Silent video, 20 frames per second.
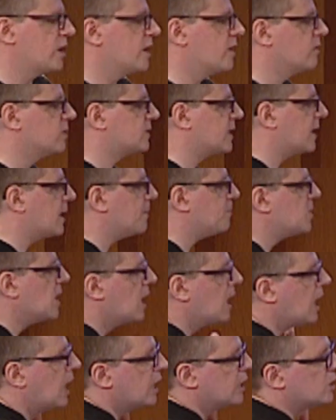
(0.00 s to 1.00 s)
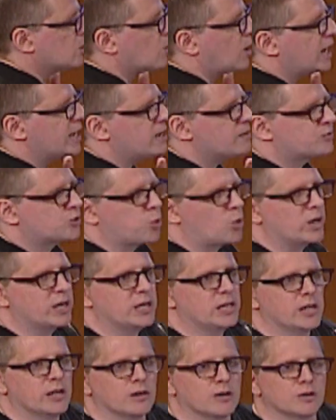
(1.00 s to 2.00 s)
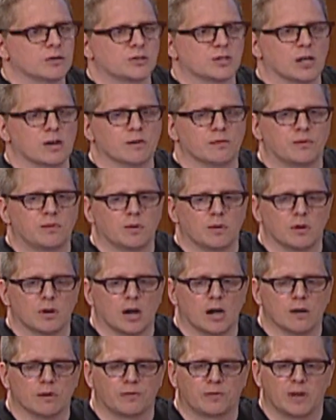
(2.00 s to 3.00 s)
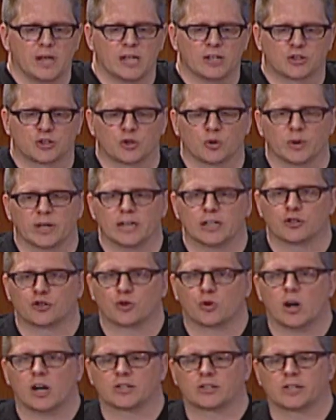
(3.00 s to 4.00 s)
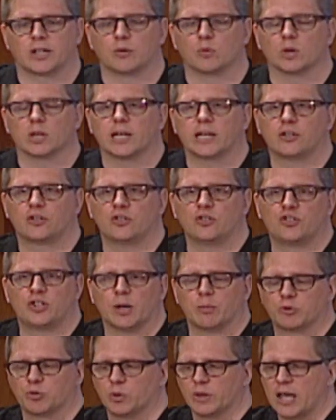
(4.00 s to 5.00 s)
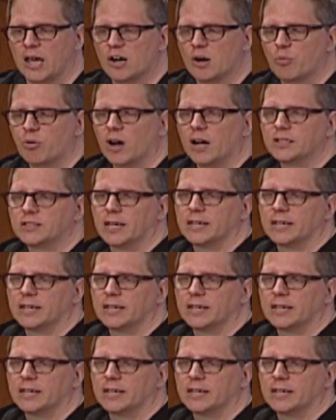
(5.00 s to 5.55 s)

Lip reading: here is that I have 20 years of history and trust and relationships with enterprise